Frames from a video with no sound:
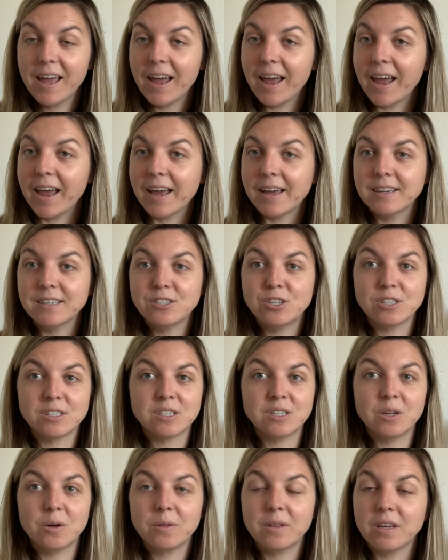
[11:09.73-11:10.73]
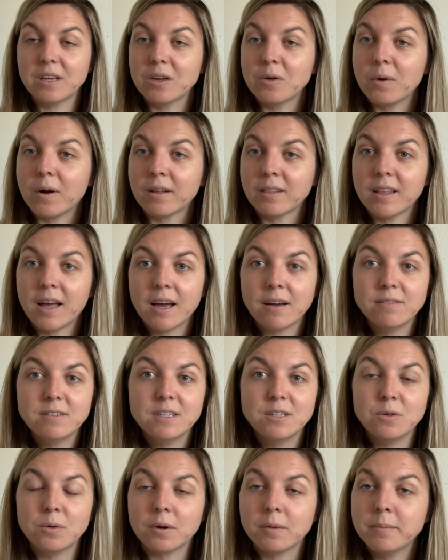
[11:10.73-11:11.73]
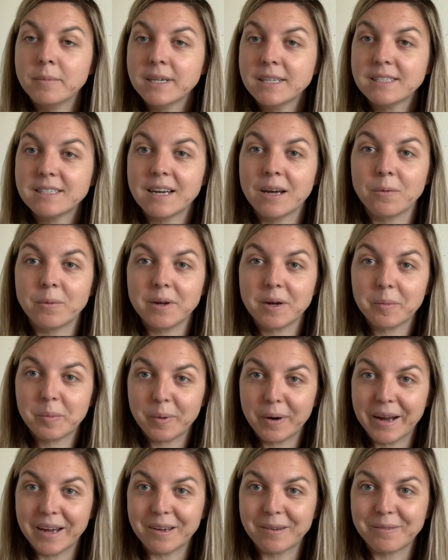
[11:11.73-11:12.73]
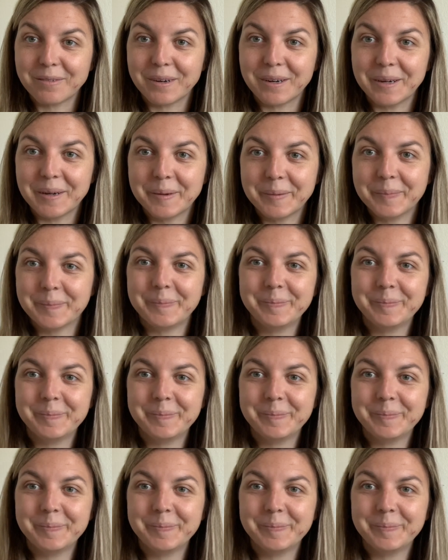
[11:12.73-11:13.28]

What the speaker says: And just know that you are loved, you are missed, and we are praying for you.